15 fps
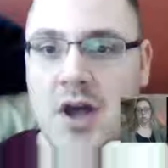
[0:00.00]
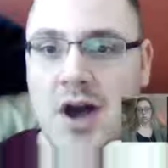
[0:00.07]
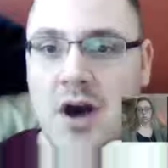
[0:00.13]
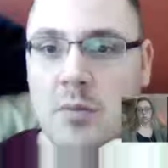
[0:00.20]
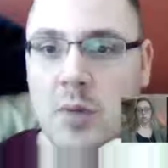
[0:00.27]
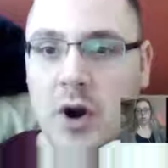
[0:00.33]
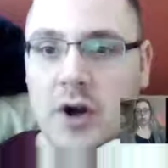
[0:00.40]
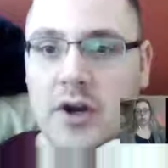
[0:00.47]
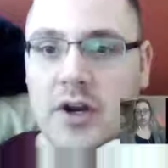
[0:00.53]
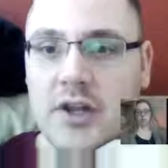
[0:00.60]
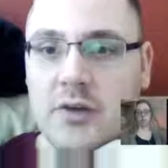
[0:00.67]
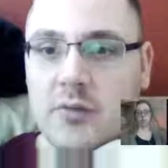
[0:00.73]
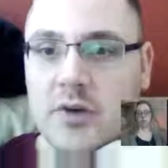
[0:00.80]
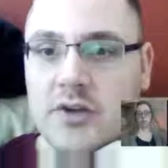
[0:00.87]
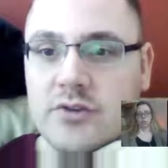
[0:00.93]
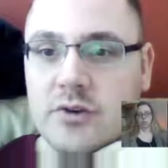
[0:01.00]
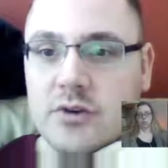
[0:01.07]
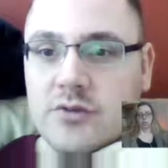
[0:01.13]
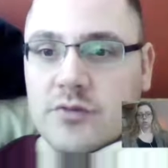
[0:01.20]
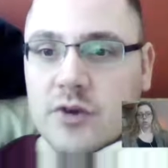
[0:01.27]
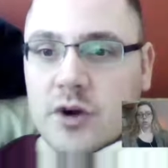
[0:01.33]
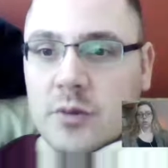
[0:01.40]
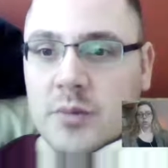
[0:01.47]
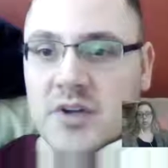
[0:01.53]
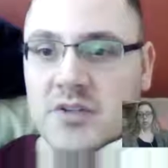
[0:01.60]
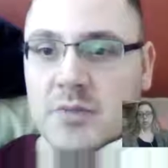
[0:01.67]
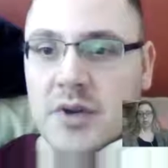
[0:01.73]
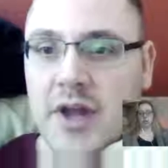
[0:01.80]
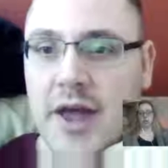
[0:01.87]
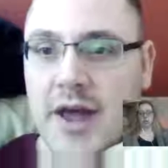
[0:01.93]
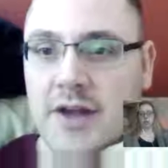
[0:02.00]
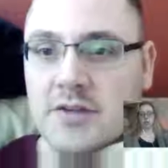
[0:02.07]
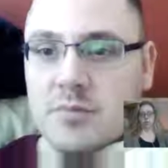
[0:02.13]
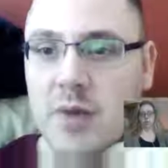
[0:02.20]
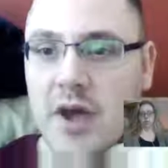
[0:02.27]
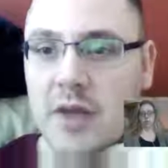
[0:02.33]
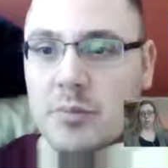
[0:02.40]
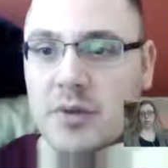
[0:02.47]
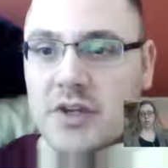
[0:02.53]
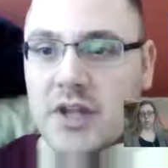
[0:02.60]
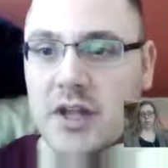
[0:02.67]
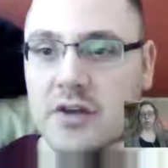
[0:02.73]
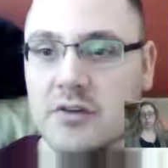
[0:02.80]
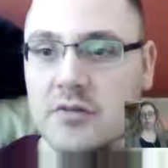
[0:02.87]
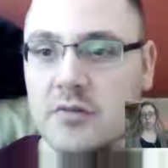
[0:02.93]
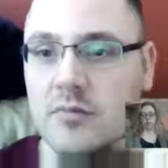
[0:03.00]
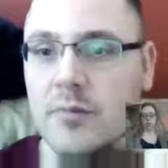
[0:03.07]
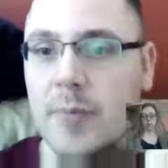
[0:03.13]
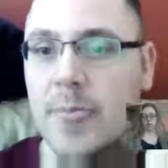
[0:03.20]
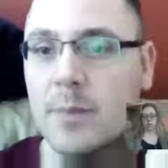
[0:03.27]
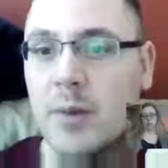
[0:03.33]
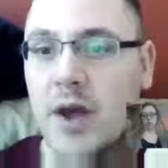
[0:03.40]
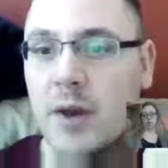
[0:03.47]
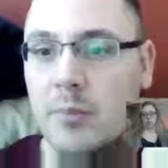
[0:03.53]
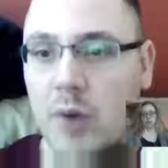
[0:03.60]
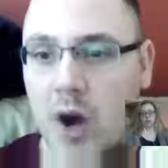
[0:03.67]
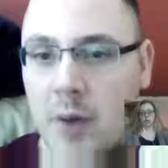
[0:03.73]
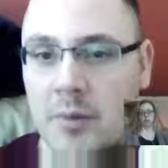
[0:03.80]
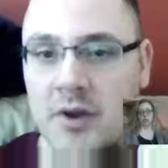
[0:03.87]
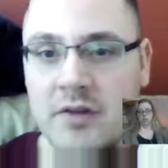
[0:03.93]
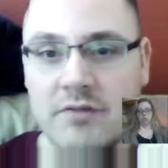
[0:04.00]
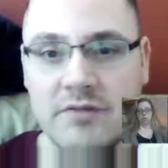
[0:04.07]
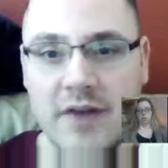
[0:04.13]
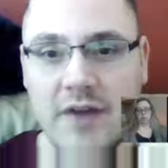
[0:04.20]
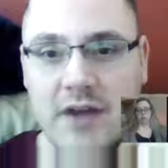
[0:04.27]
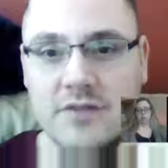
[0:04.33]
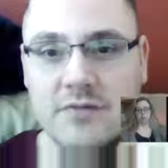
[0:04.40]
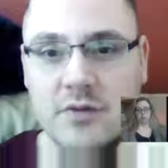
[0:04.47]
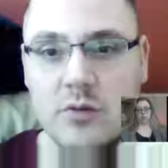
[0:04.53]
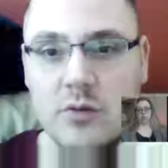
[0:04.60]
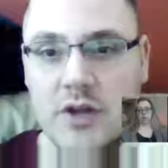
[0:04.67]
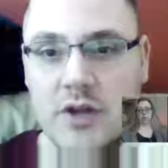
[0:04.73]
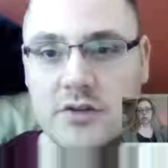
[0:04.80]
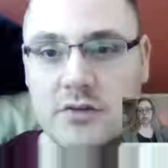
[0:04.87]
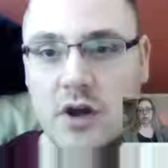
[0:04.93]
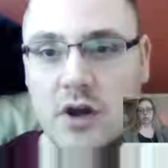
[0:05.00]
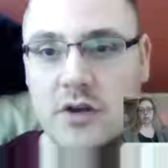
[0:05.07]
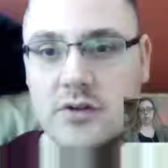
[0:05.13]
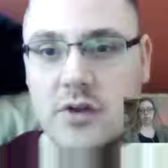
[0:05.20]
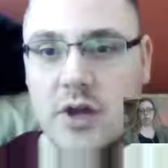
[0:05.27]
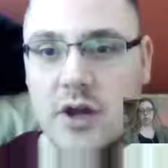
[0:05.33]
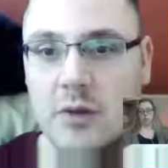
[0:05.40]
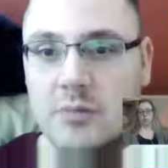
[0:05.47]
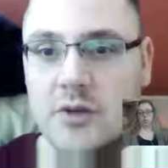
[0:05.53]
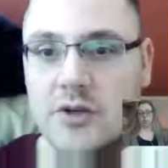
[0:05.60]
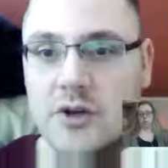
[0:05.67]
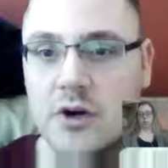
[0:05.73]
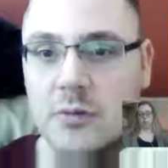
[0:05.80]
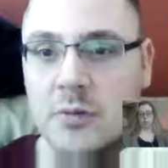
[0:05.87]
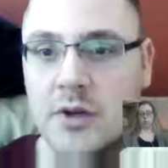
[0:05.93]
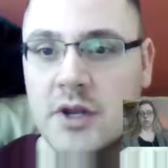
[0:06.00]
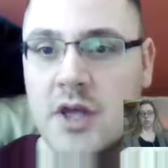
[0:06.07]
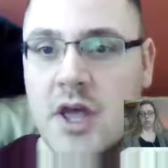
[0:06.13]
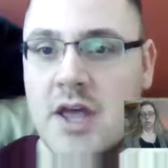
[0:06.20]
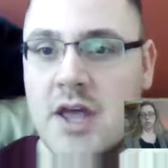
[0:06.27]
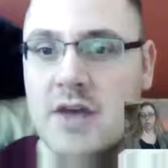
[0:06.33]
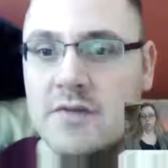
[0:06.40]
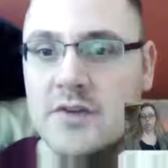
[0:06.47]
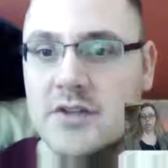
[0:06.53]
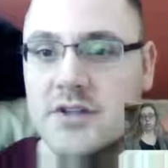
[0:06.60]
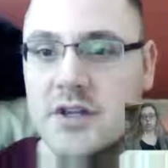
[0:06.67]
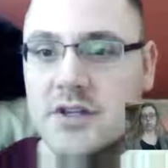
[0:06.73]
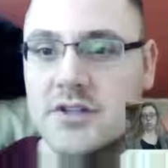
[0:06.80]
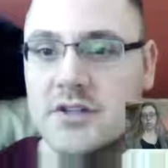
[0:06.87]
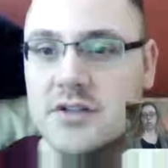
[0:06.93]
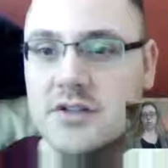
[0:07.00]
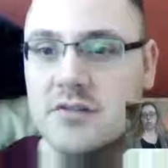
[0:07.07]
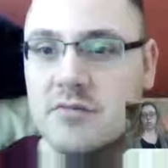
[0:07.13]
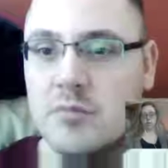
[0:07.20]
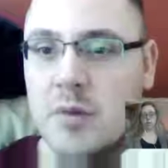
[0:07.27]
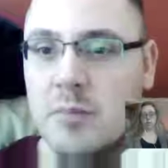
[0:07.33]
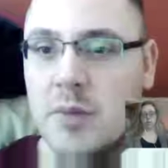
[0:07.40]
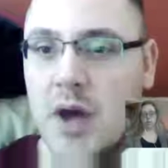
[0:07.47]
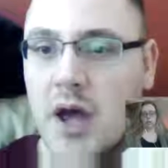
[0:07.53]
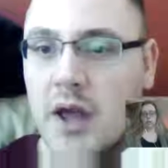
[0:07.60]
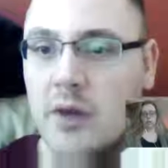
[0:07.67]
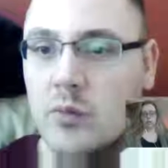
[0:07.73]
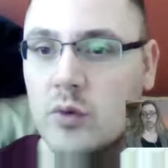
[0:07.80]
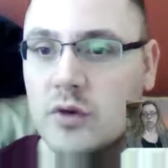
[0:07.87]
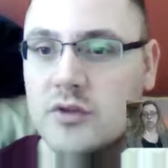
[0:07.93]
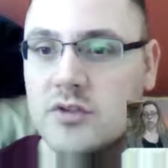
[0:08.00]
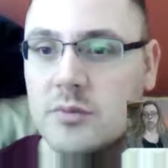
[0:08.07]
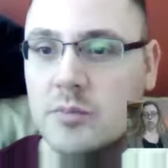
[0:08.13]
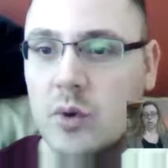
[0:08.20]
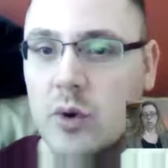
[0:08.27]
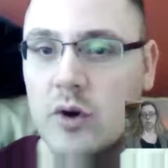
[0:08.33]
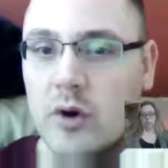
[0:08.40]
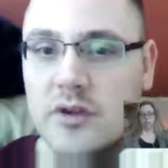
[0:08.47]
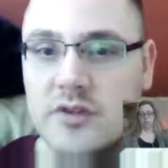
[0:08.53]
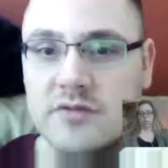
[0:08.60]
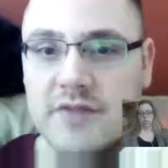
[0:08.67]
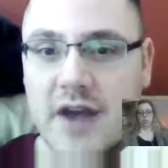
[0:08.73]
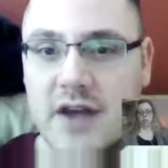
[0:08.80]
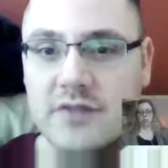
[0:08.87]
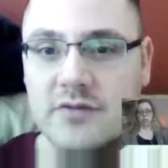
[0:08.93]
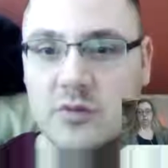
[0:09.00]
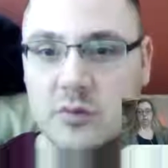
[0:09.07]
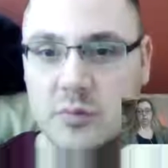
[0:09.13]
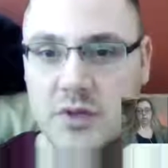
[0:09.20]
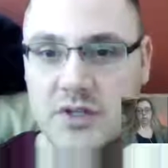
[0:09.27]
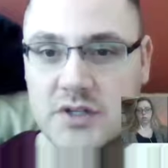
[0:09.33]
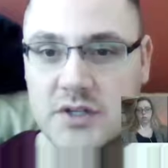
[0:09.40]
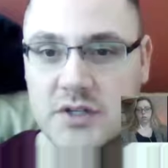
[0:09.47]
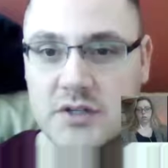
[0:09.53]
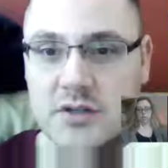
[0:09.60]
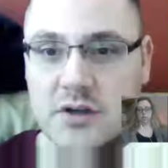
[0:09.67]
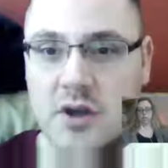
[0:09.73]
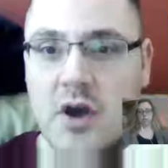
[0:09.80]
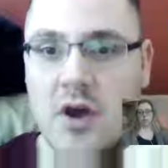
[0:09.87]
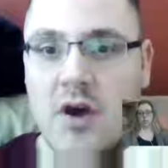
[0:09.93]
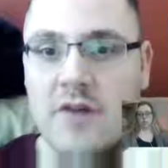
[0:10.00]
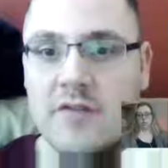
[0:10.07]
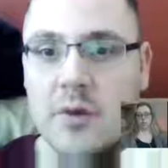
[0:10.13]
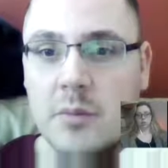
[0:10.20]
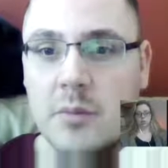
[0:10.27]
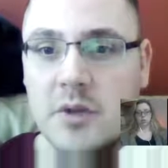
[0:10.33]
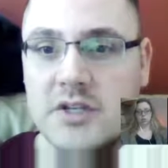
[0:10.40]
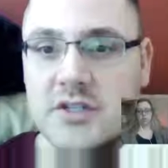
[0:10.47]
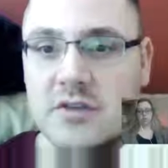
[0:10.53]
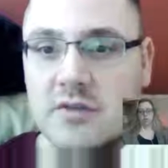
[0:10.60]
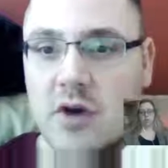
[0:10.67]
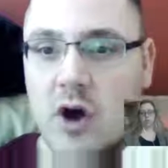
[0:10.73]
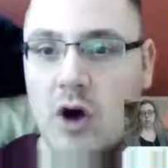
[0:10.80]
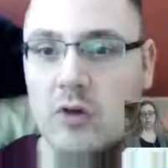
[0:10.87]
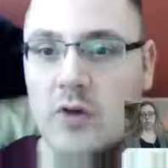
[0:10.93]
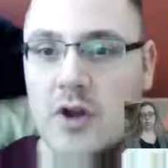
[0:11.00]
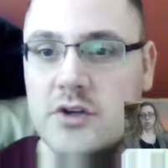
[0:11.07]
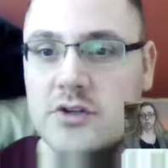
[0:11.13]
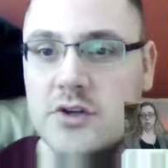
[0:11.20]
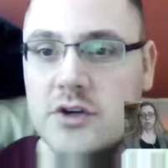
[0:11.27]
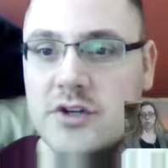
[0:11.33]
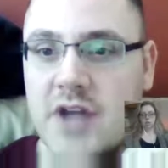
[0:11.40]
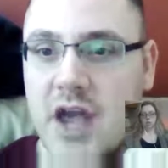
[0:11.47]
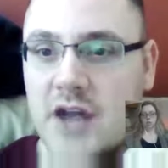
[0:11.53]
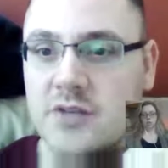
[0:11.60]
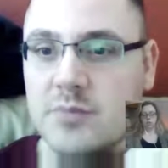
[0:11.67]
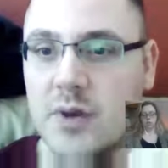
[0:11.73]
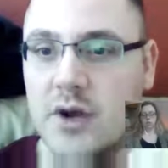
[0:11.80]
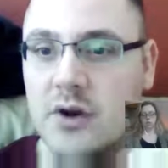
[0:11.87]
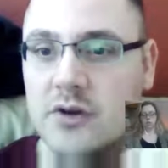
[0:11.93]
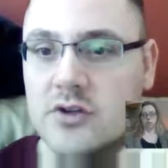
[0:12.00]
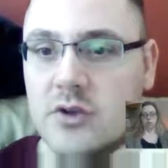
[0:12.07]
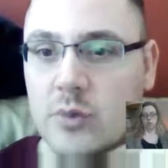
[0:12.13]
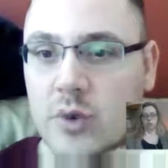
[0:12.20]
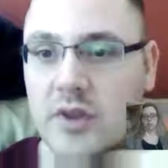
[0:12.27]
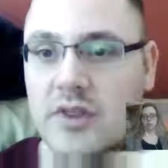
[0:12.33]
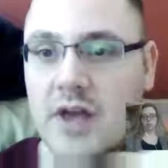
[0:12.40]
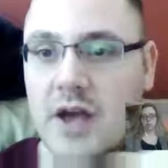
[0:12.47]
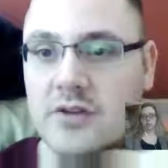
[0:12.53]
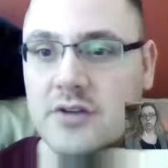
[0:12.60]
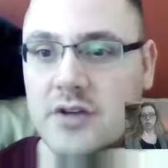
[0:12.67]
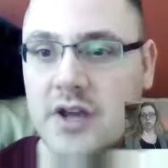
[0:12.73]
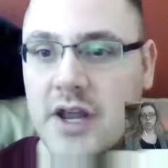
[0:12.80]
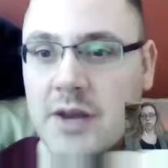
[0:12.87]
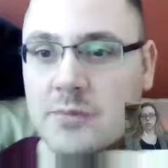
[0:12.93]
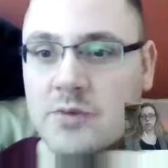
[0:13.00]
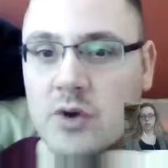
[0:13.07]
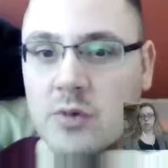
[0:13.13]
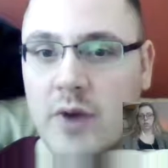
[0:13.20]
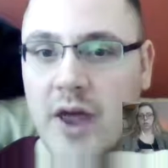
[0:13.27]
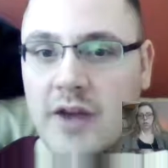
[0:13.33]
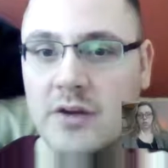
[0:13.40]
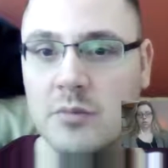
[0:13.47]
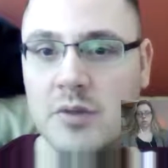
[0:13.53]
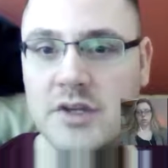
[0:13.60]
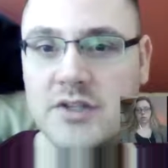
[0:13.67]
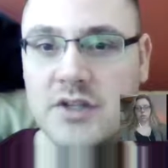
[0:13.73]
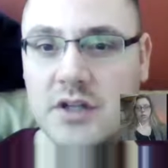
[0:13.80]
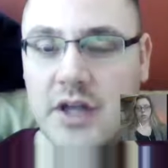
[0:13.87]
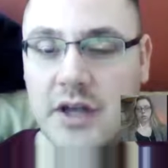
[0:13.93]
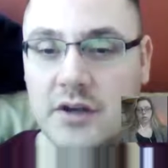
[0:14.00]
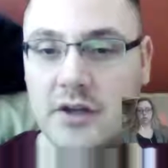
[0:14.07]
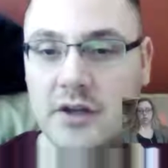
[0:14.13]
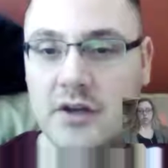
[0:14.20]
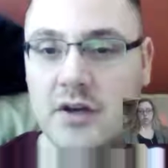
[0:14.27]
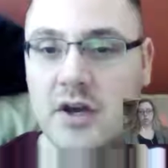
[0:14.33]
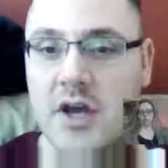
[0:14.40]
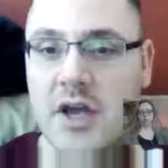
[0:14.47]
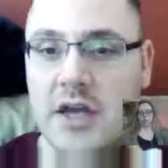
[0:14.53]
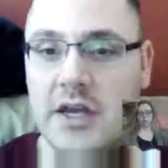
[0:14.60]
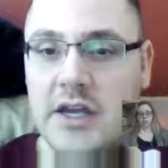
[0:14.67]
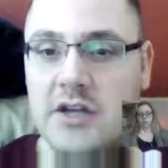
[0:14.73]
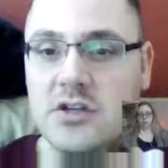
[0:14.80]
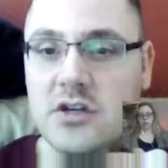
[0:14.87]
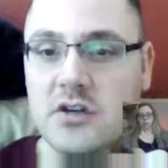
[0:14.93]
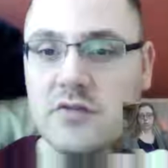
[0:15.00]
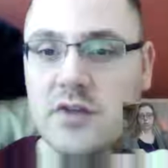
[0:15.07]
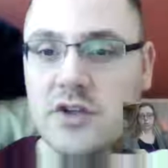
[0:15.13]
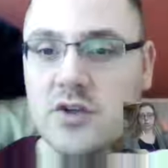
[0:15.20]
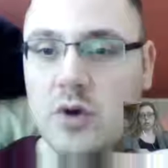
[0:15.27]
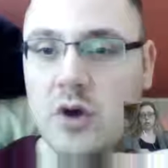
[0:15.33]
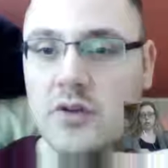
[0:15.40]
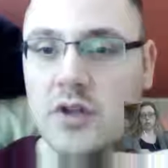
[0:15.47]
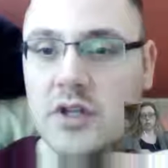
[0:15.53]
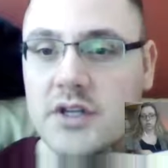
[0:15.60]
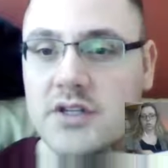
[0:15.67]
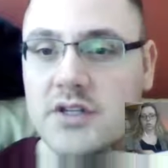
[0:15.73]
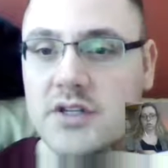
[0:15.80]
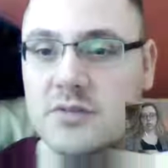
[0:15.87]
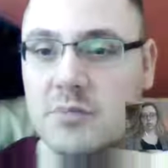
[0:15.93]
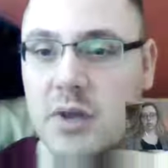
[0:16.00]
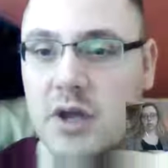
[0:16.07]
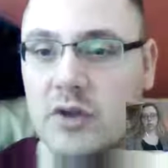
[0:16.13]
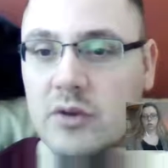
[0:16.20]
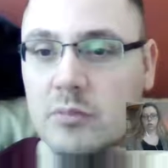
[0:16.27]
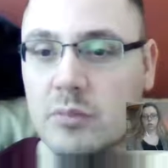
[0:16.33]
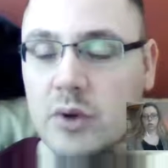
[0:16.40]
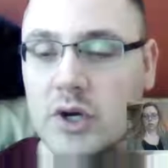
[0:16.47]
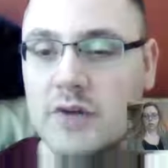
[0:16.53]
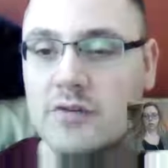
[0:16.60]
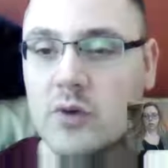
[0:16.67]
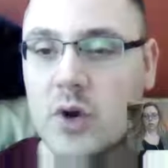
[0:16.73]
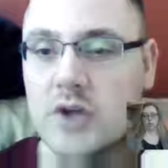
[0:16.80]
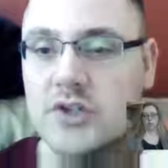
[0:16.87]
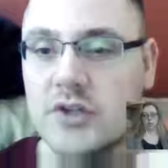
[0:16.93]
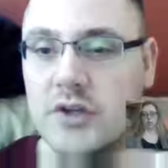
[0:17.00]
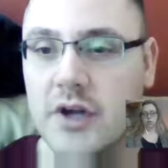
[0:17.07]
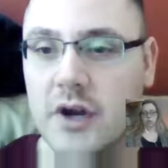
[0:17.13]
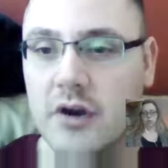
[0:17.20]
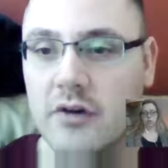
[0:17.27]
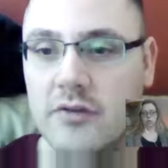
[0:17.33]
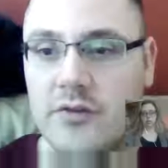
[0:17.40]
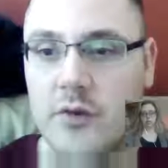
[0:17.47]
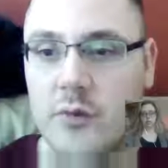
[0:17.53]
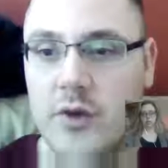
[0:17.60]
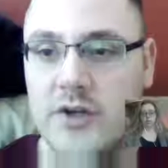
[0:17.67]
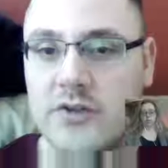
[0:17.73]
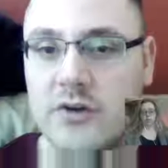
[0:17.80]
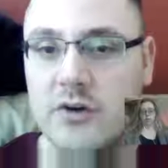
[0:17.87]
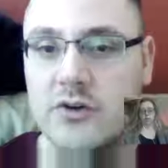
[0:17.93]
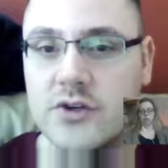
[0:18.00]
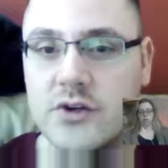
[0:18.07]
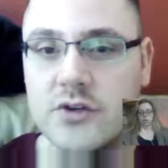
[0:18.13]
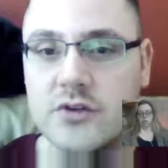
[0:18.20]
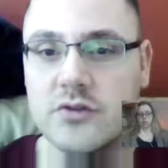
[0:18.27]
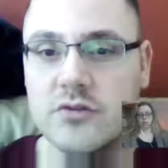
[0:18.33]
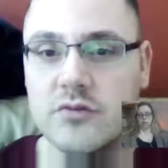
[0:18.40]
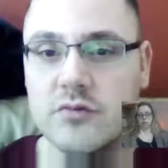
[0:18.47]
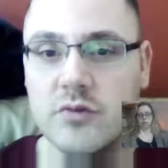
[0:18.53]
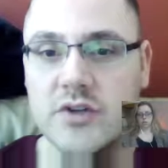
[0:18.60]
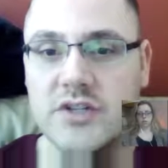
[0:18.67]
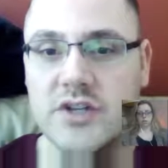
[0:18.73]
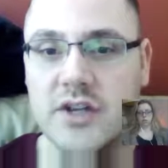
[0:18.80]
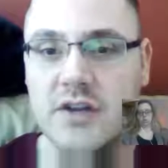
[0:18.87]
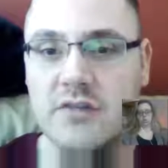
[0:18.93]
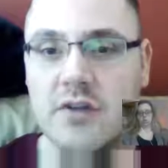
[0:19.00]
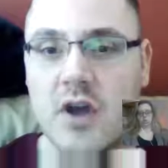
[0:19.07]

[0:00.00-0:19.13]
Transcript: A marketing research firm has been asked by a prominent fast food restaurant to help determine if the citizens of Mumbai would support this fast food business. From a list of all registered taxpayers, 3,000 names are randomly selected. Each individual on the list is mailed a brief questionnaire. The researchers receive